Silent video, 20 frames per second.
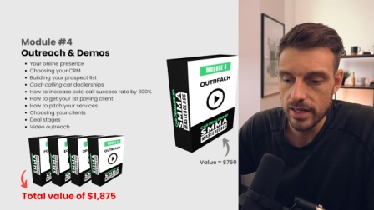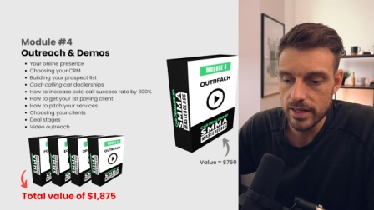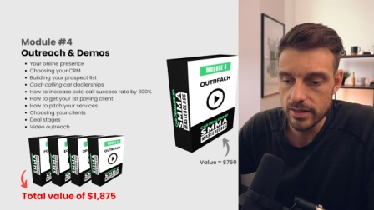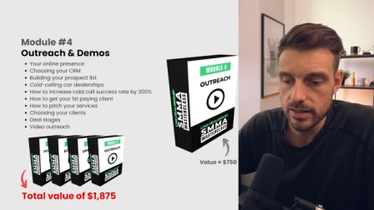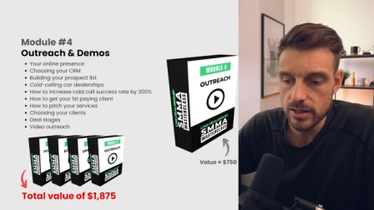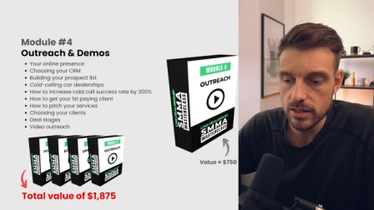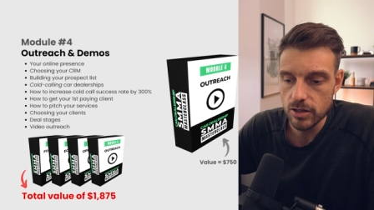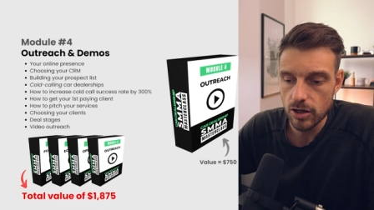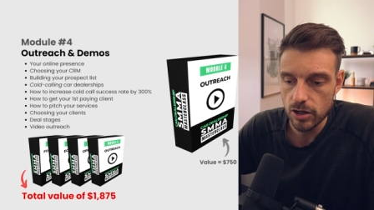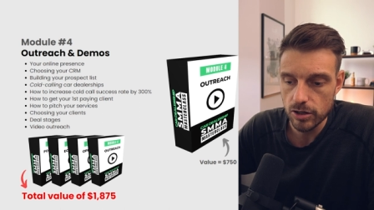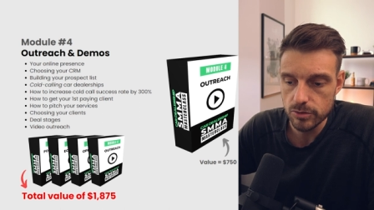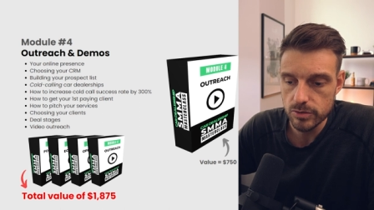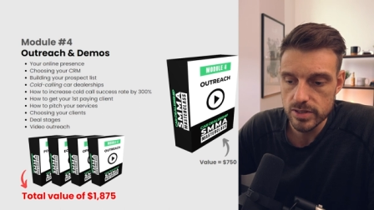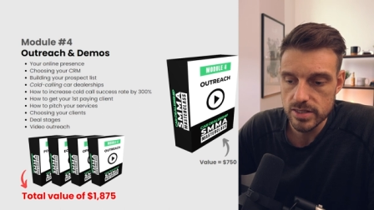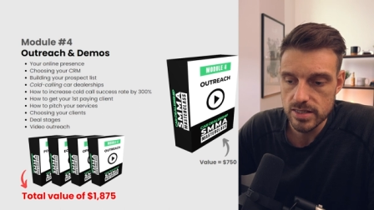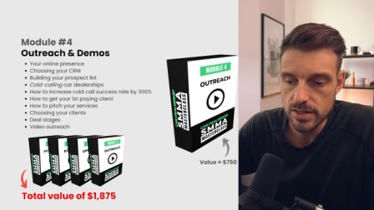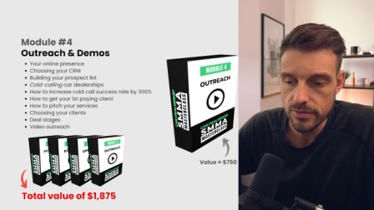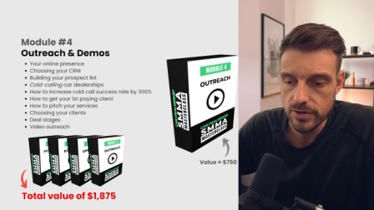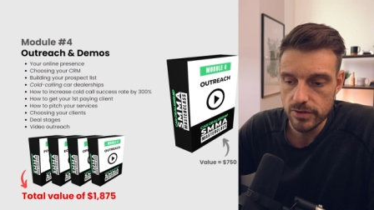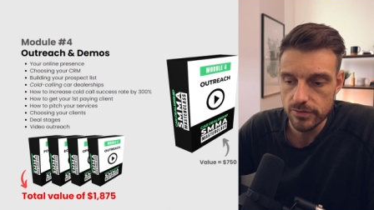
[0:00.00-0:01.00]
eighteen hundred
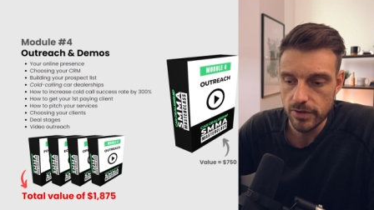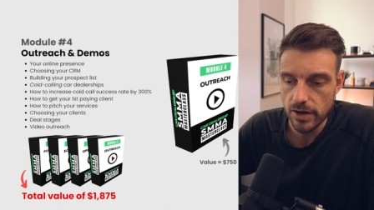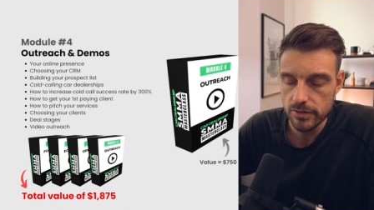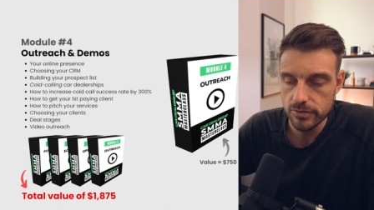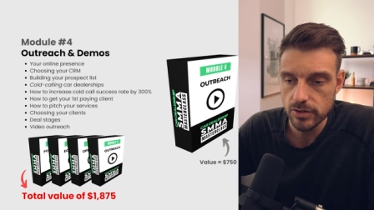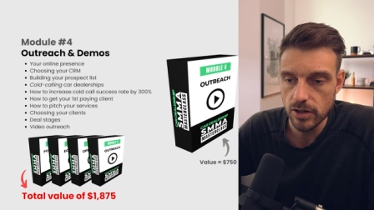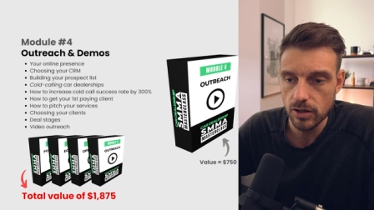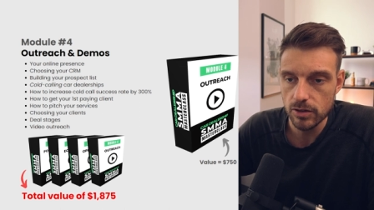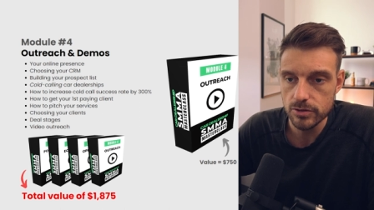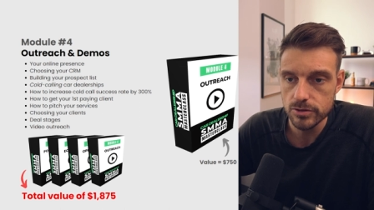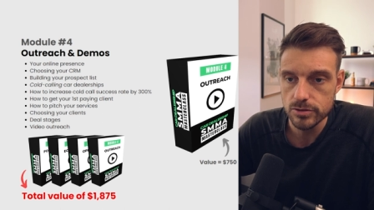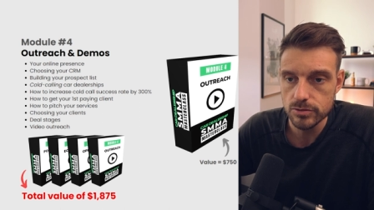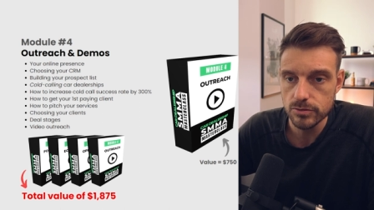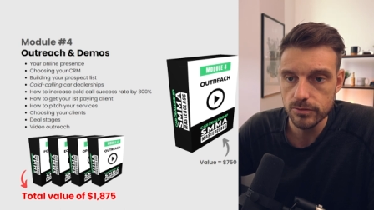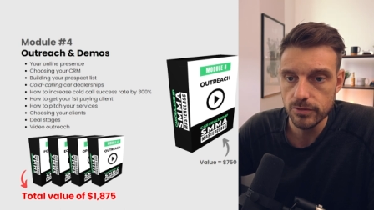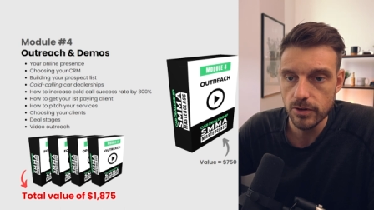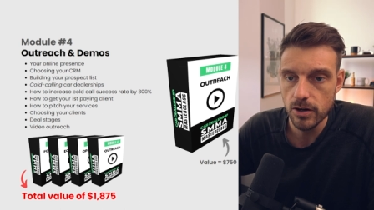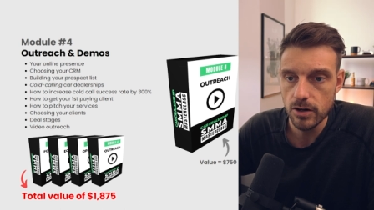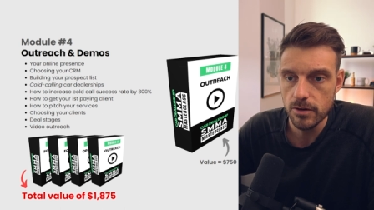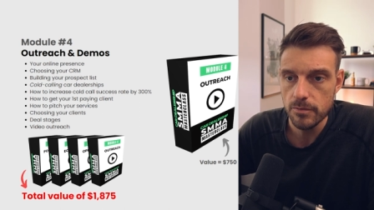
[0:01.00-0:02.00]
seventy five dollars so
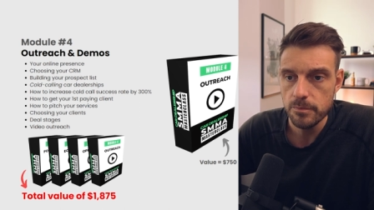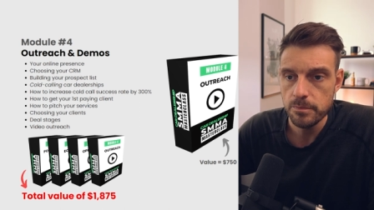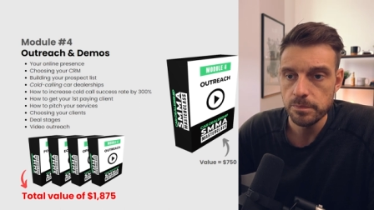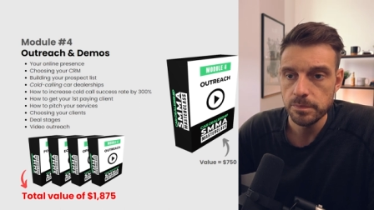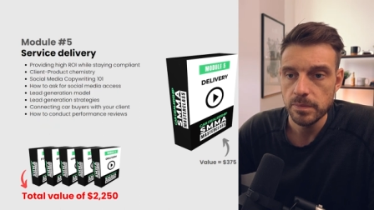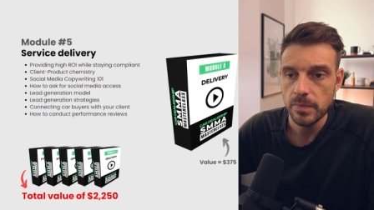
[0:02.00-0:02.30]
far.